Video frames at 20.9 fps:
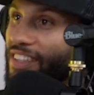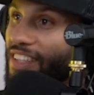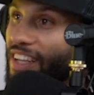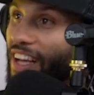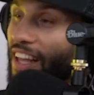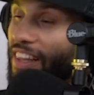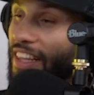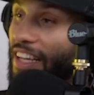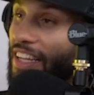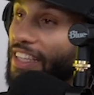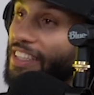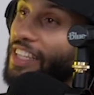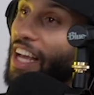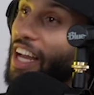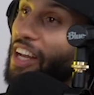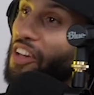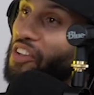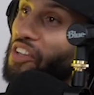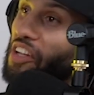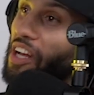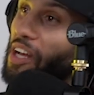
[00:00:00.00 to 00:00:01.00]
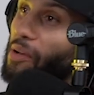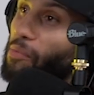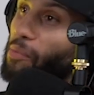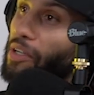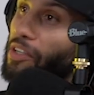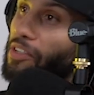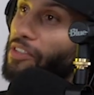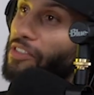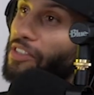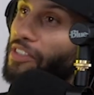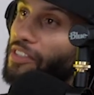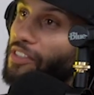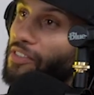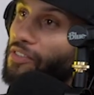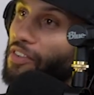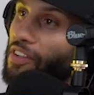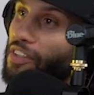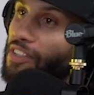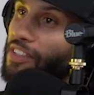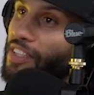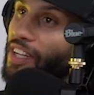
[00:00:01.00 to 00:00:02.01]
I think he's gotten a lot better since the
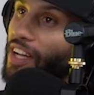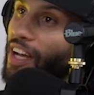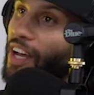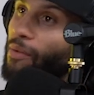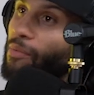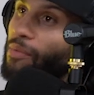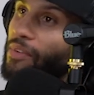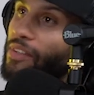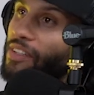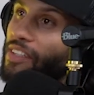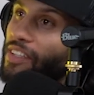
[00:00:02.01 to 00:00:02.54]
first time.